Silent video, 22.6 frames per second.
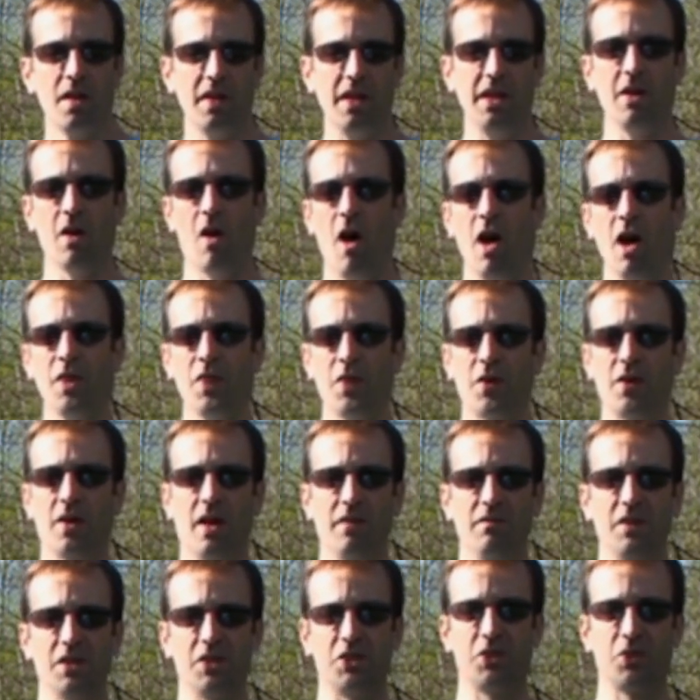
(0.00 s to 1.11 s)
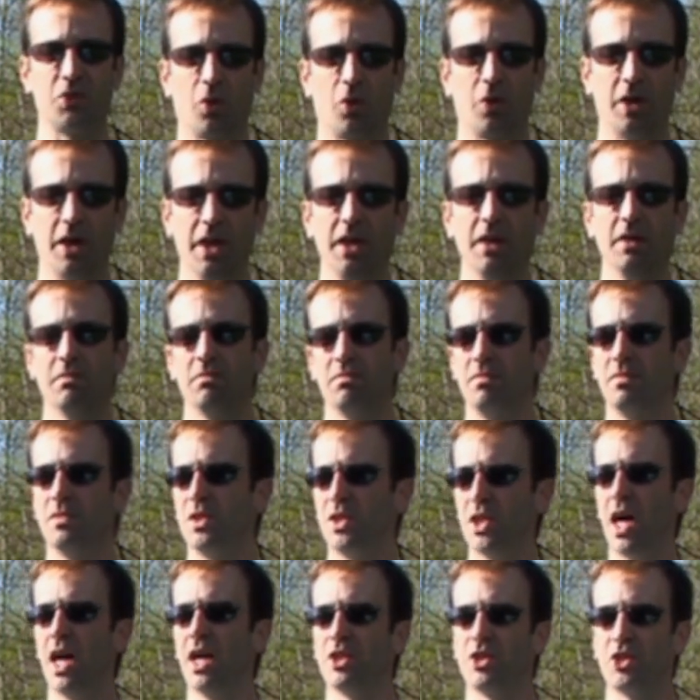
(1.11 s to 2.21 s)
The author of this story,
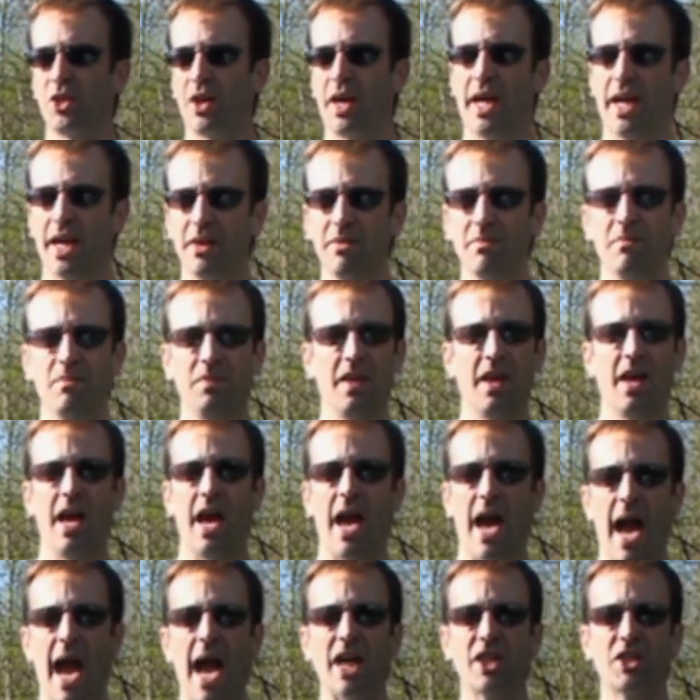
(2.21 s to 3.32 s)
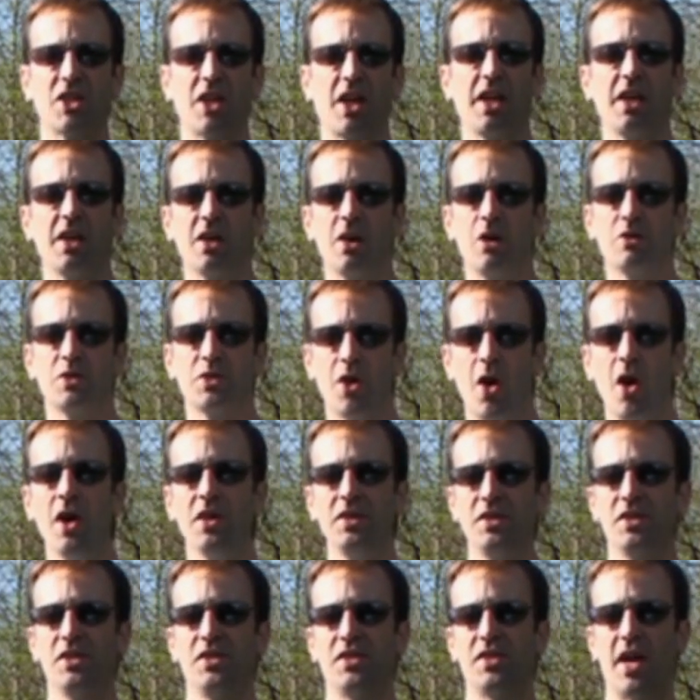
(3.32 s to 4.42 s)
John Tran, actually goes
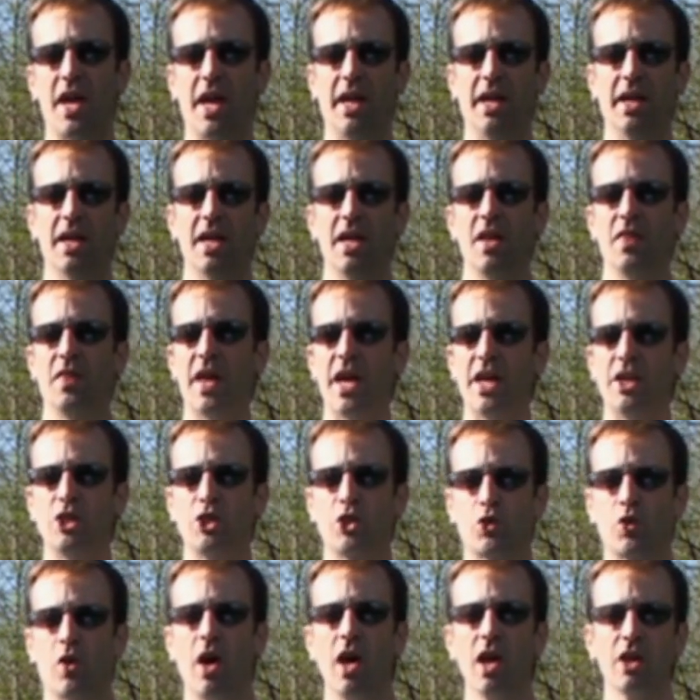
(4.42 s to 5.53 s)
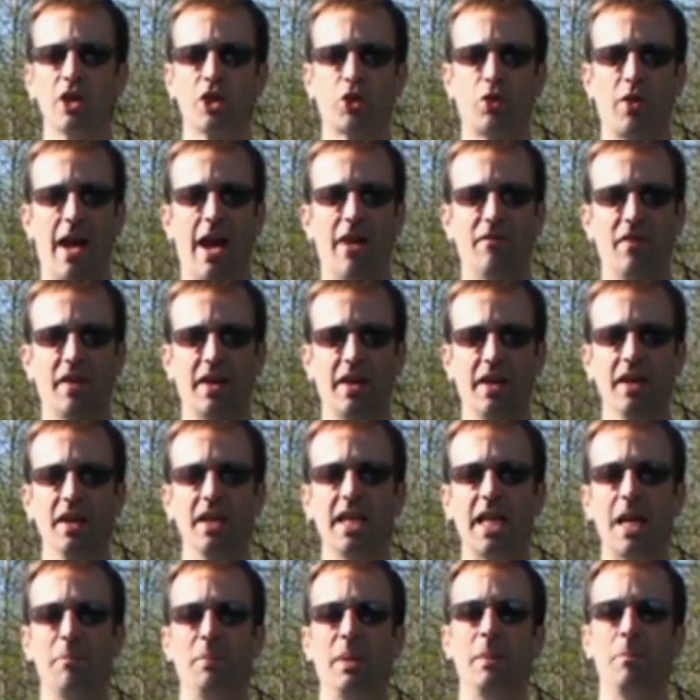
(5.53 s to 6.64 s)
on to say that drug trafficking
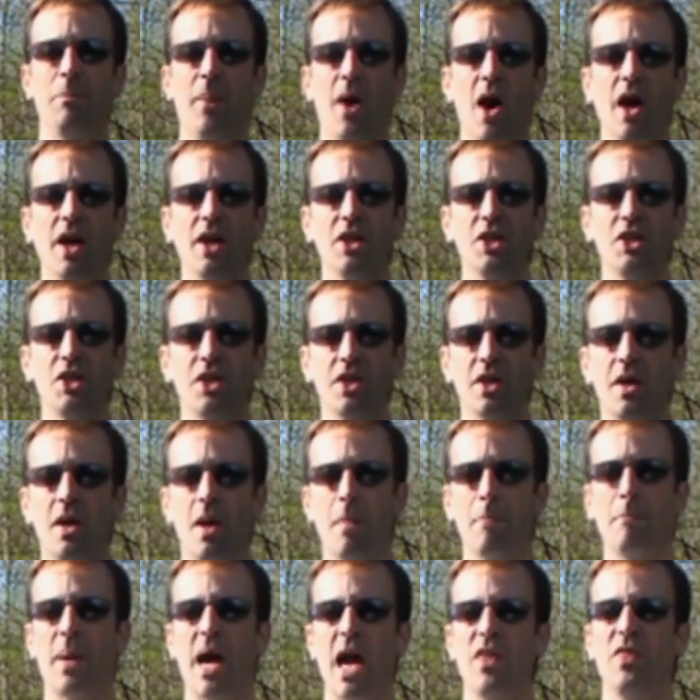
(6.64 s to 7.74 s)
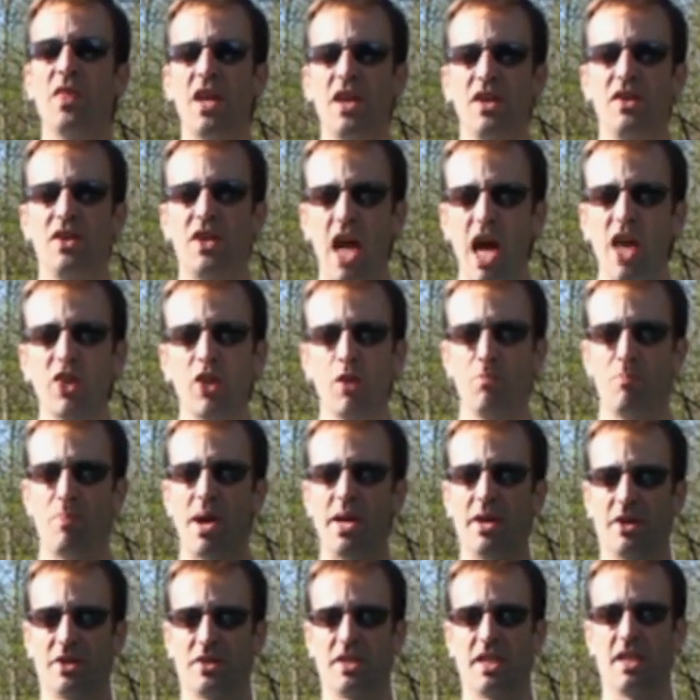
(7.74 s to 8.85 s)
can be punished by the death
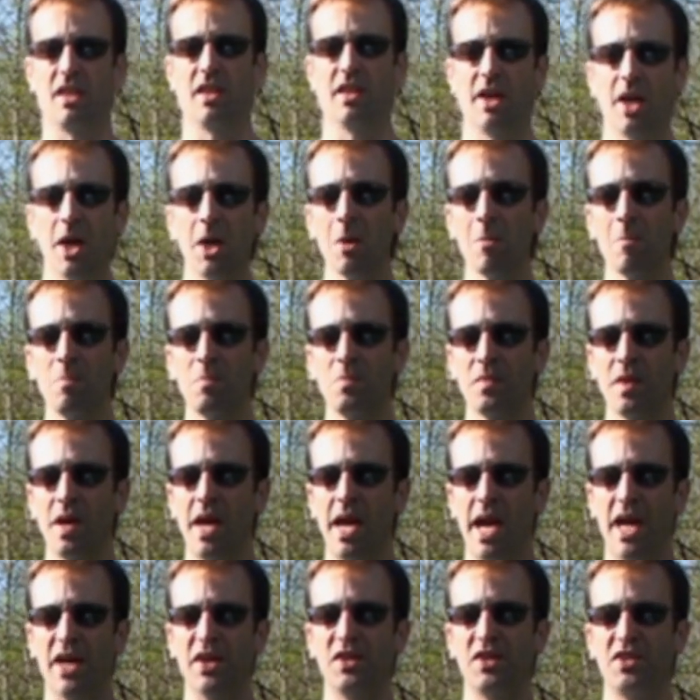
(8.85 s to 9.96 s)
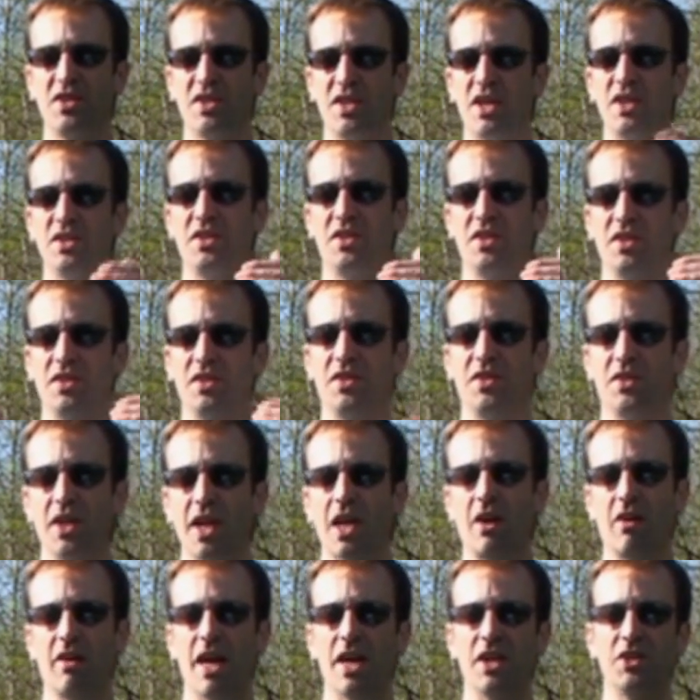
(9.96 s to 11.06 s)
penalty there, and since
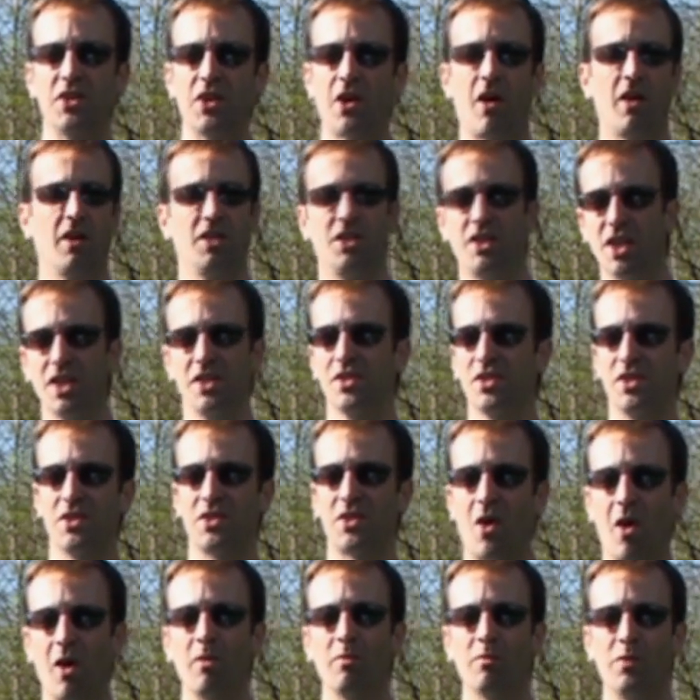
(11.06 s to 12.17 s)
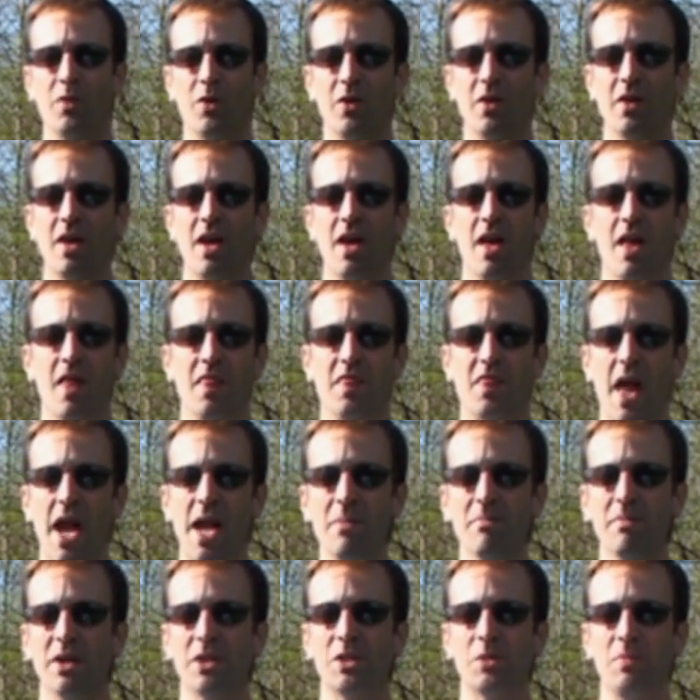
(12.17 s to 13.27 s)
cigarettes are just as harmful,
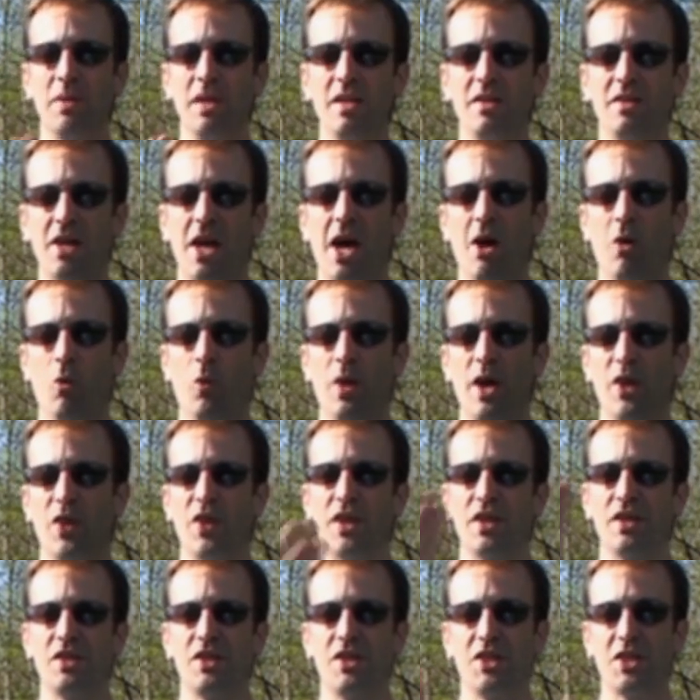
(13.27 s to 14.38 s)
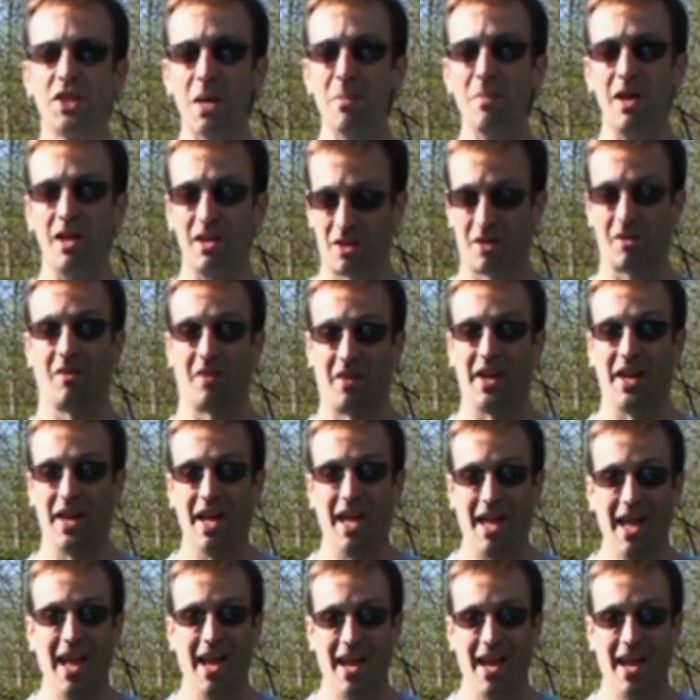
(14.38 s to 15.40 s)
they must be dealt with similarly.